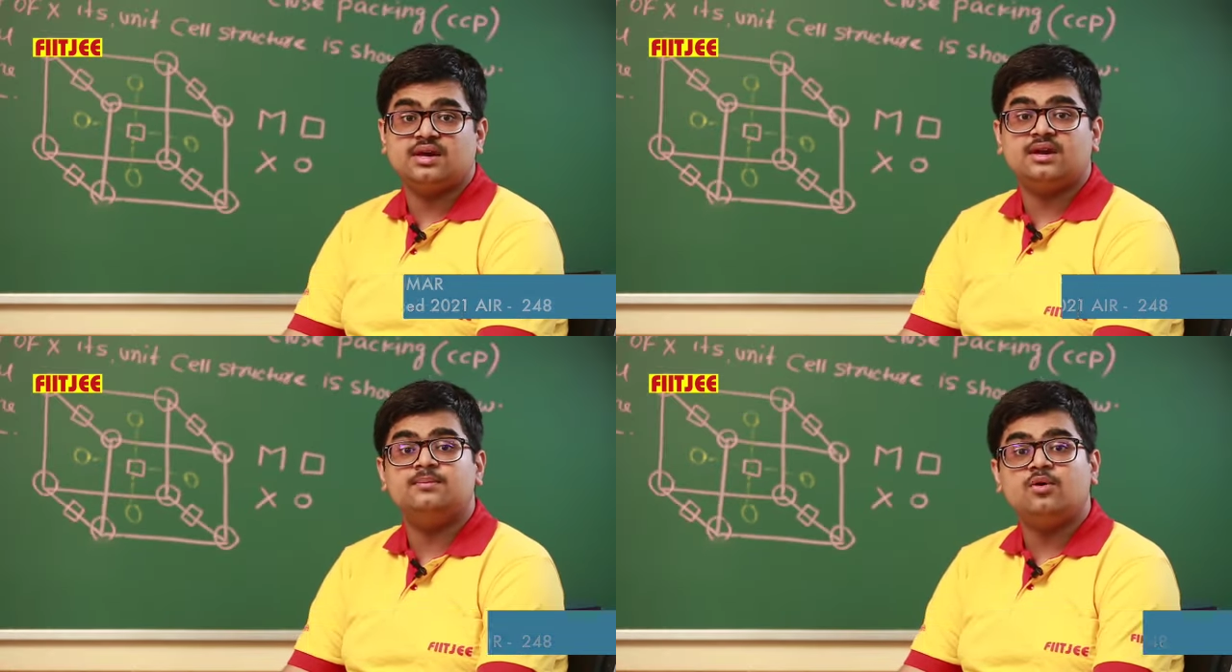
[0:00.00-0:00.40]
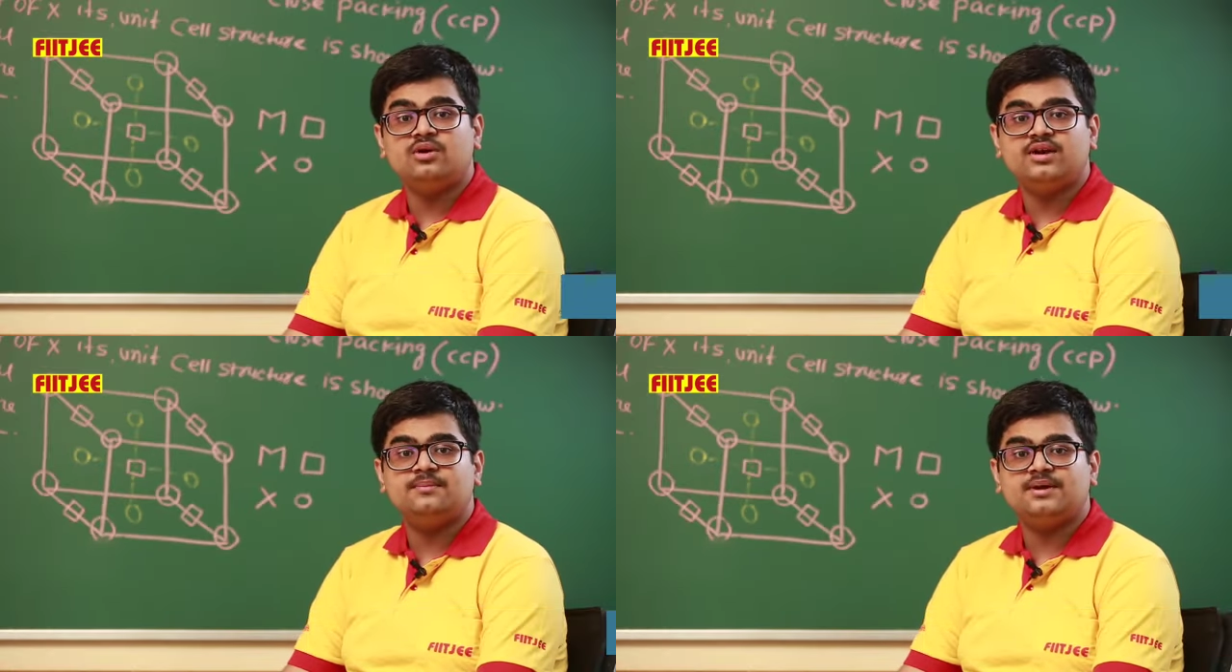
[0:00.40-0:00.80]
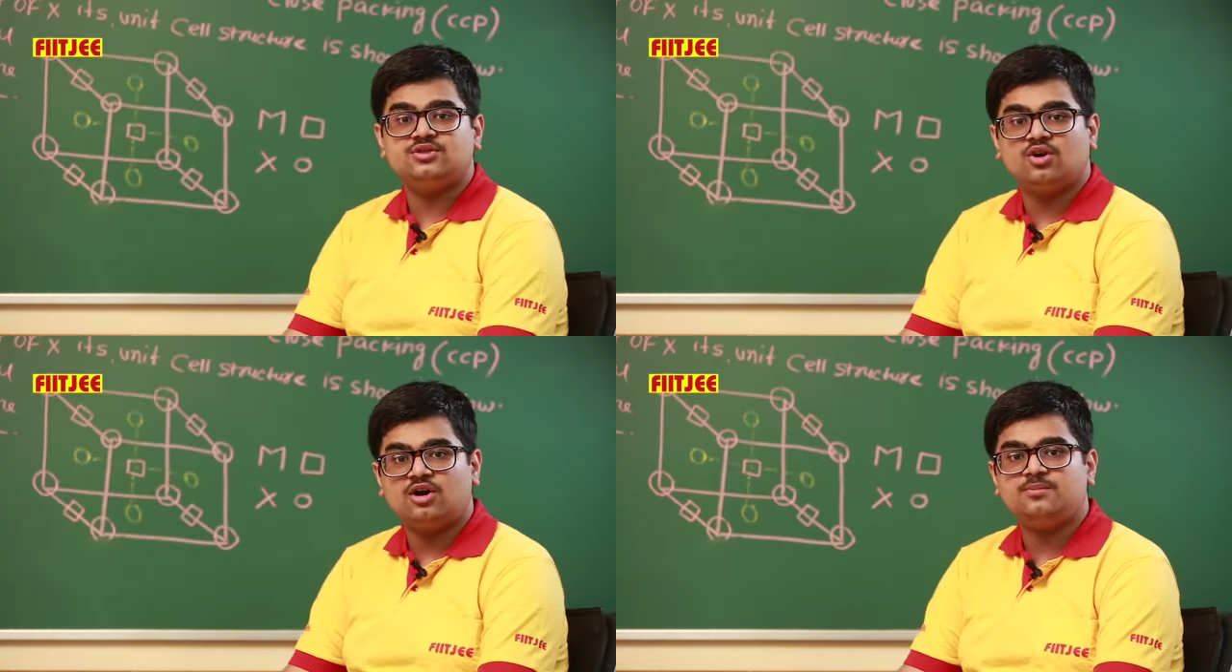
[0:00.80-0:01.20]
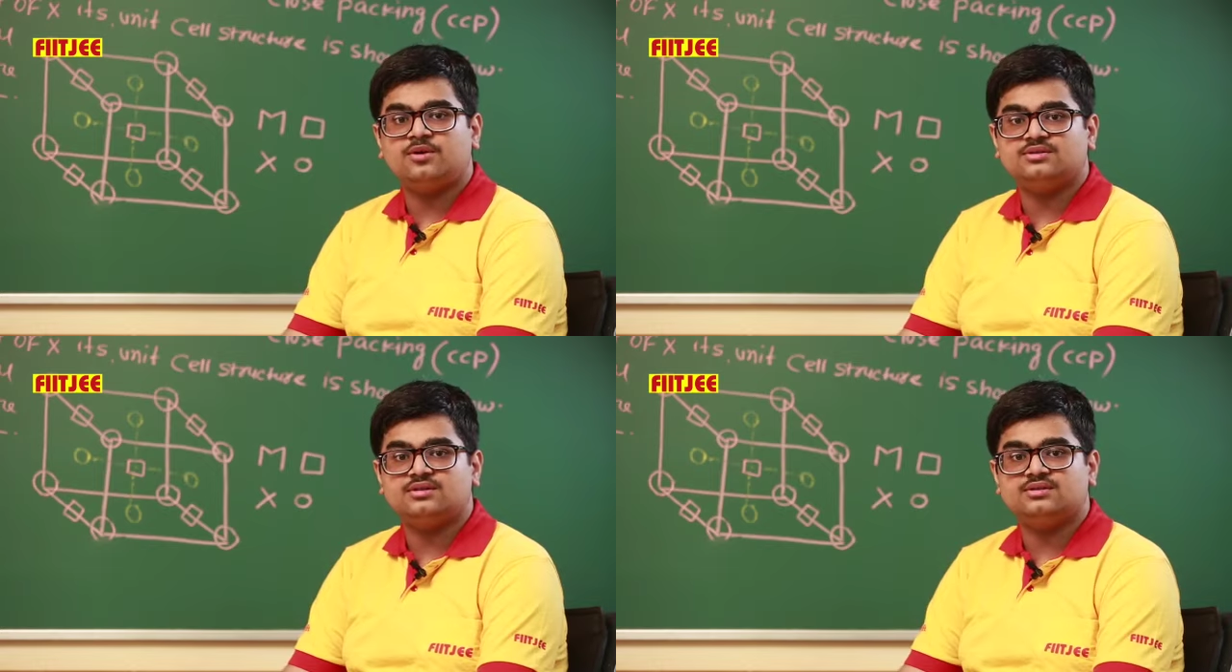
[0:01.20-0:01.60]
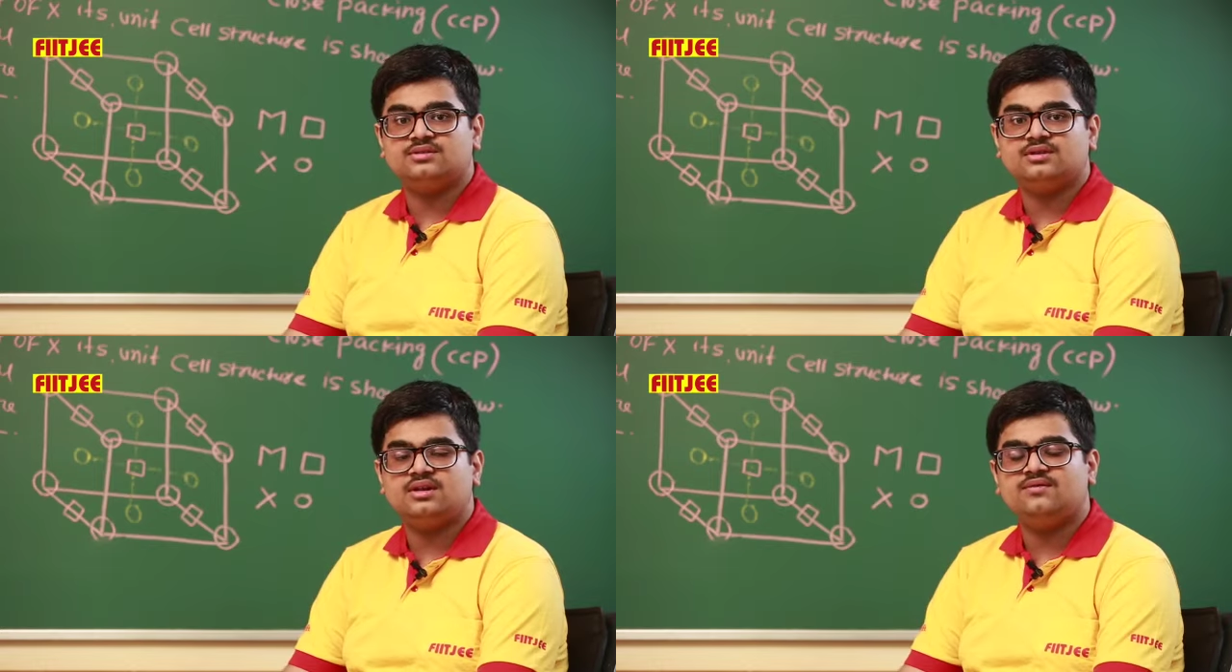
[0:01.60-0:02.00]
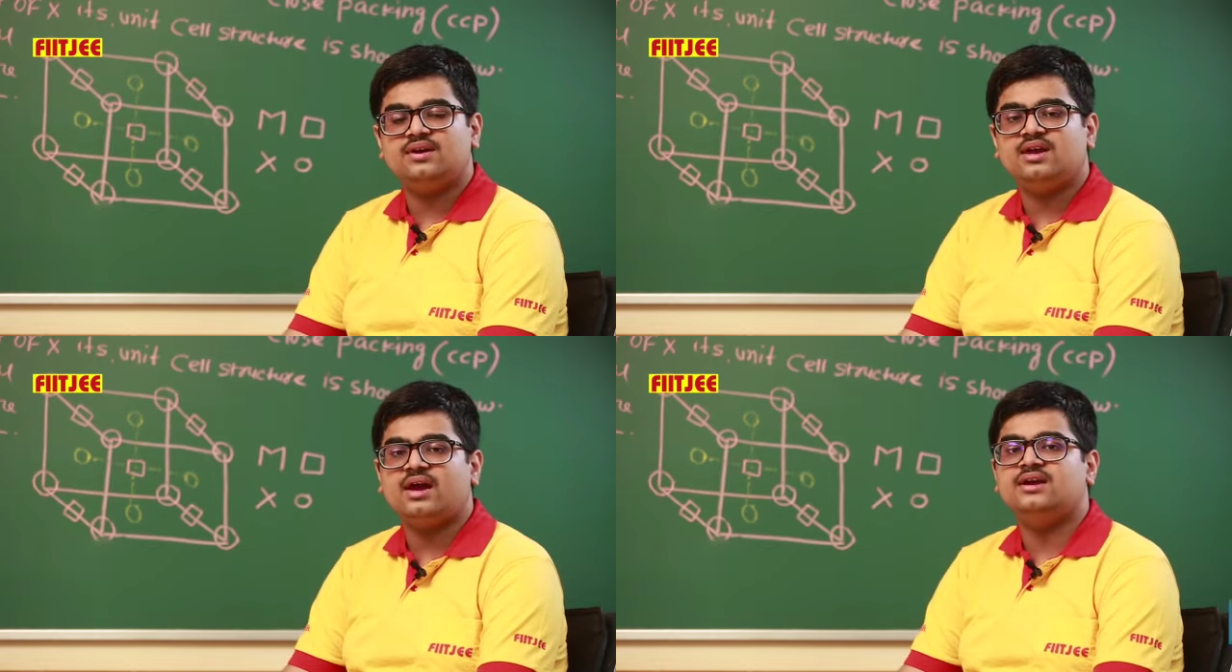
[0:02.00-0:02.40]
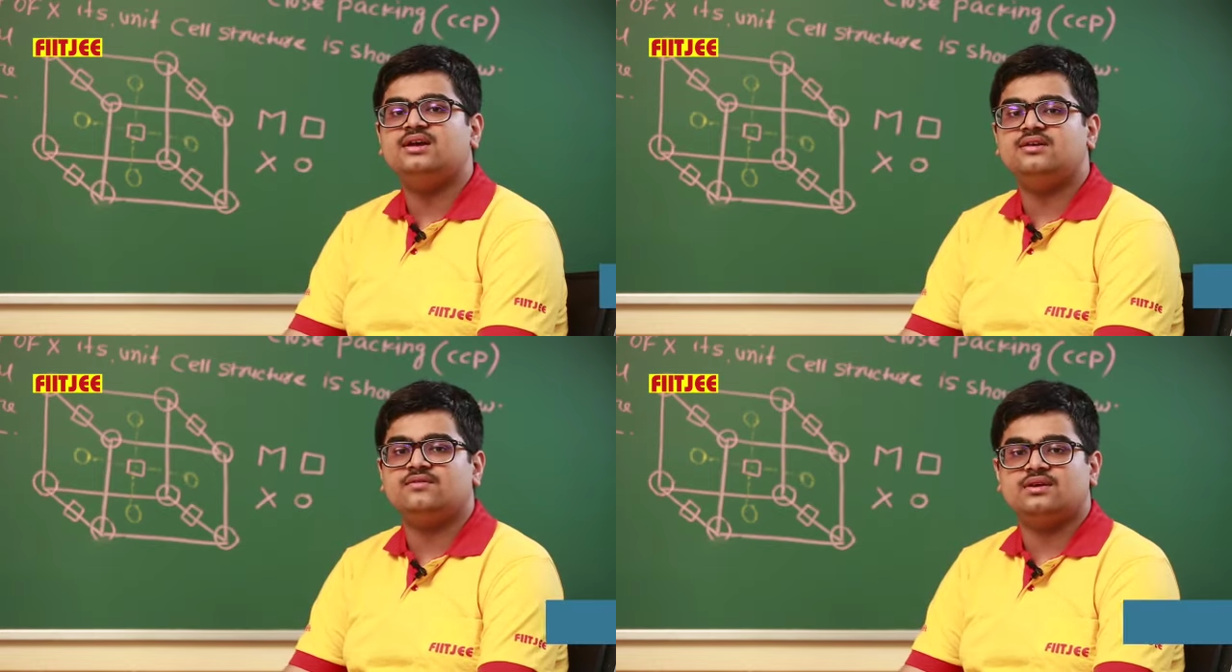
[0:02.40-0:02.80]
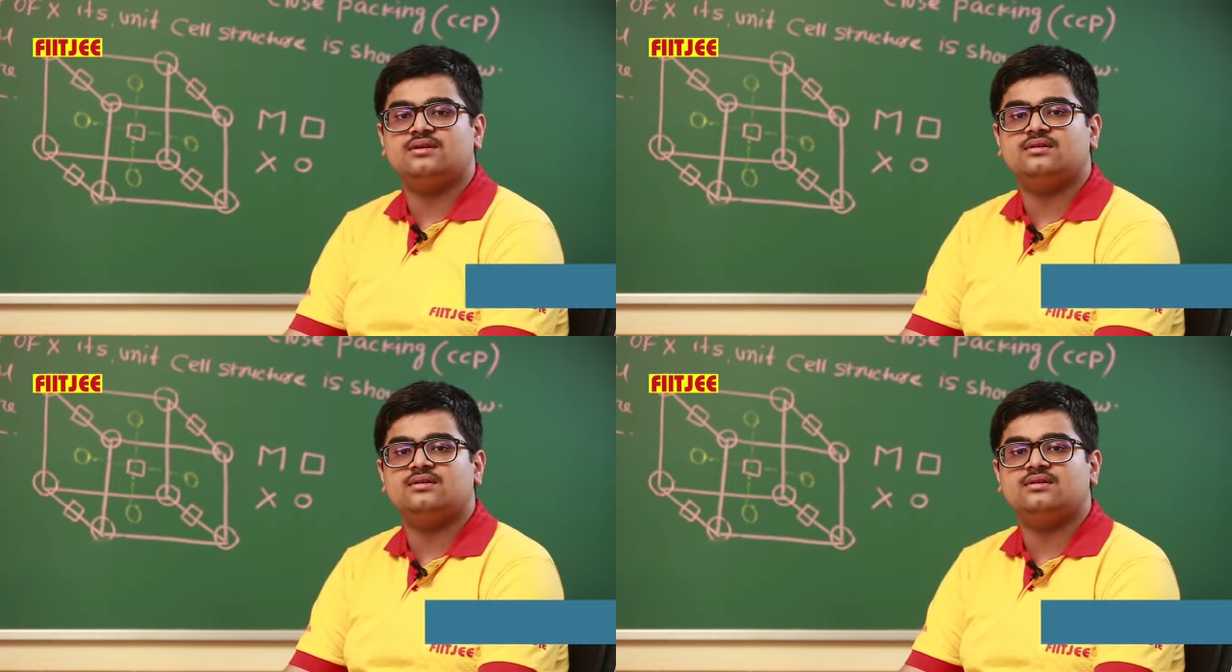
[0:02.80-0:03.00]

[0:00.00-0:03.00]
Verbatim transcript: and molded my thought process in a very ideal way.